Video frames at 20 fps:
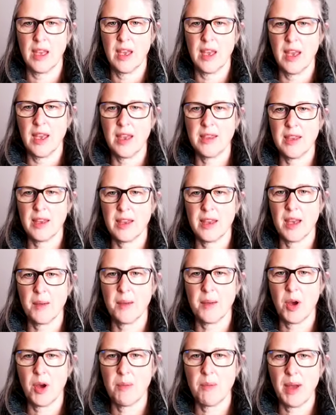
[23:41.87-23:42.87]
And then come
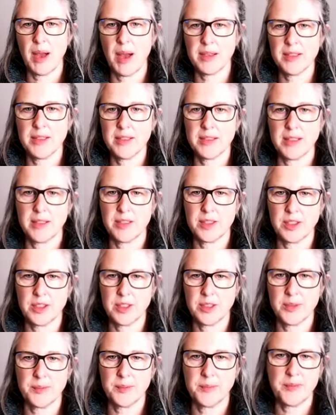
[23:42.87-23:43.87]
on back to
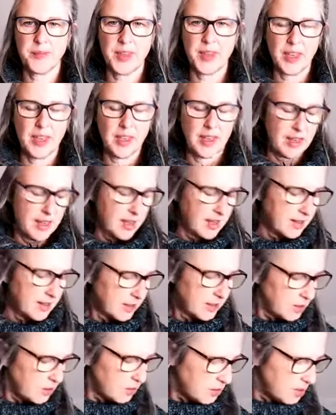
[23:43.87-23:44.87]
center and
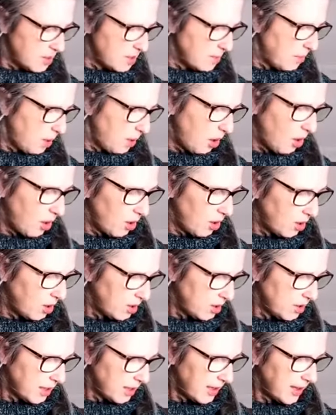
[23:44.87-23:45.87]
lose the
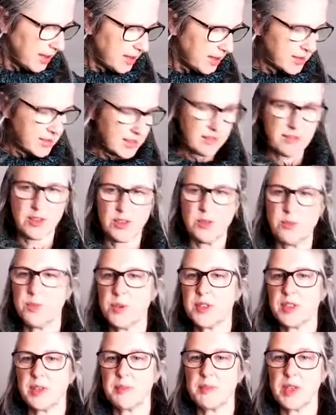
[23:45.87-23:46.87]
ball. And if you
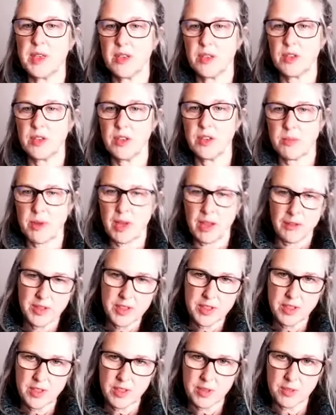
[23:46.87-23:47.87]
put something under your
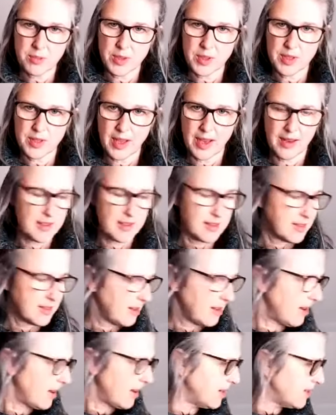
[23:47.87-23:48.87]
pelvis, you can put that
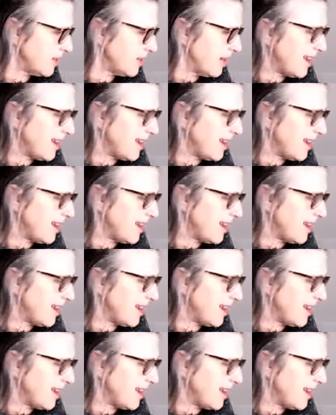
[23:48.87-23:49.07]
aside.